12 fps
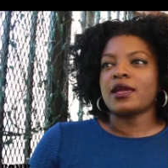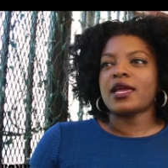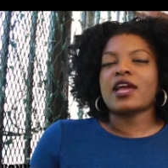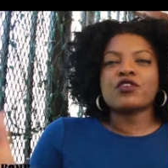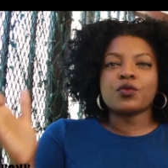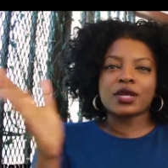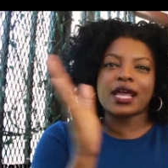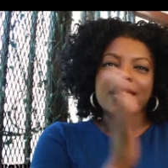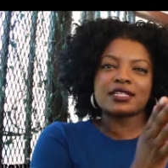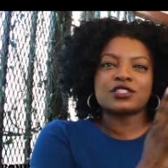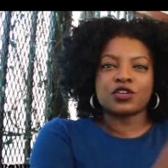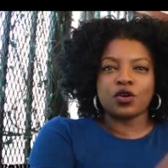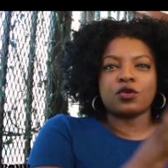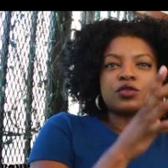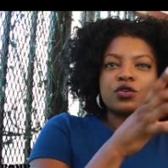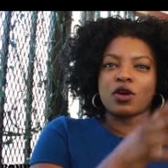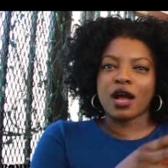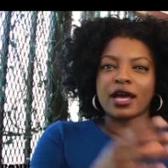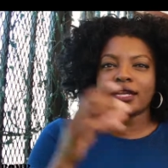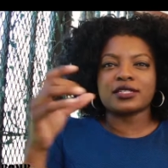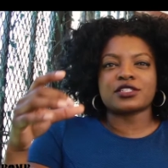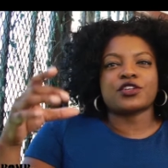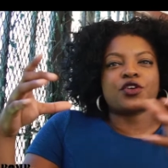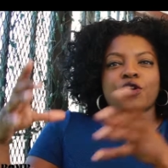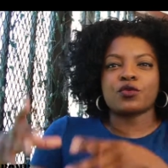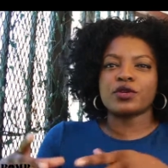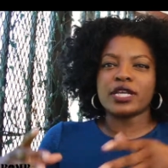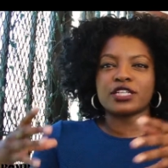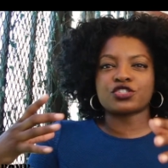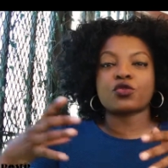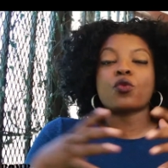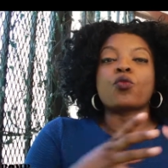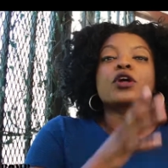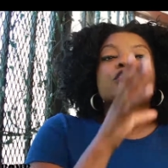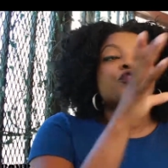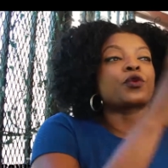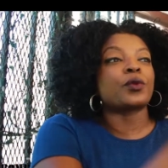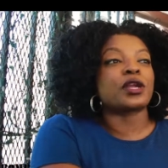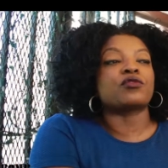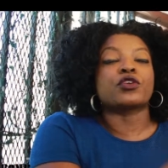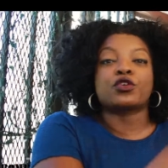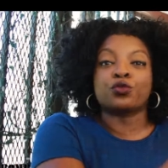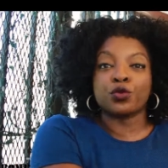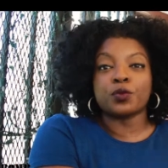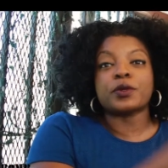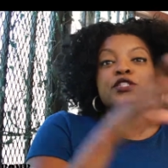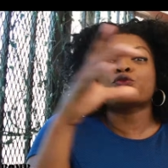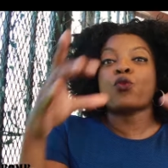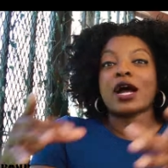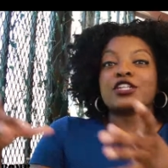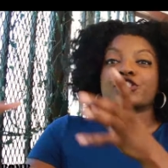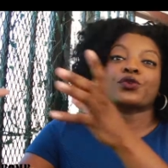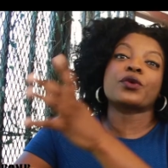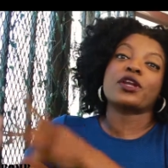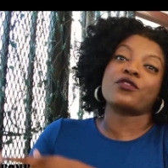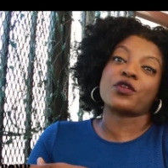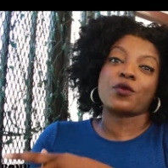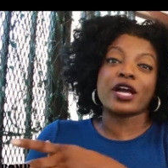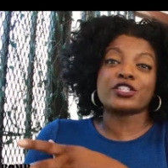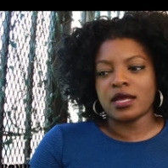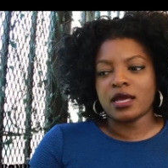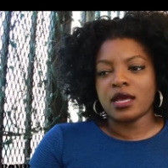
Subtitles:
everyone has their own little audience and their own niche, so it works for whatever group is watching whatever they're watching.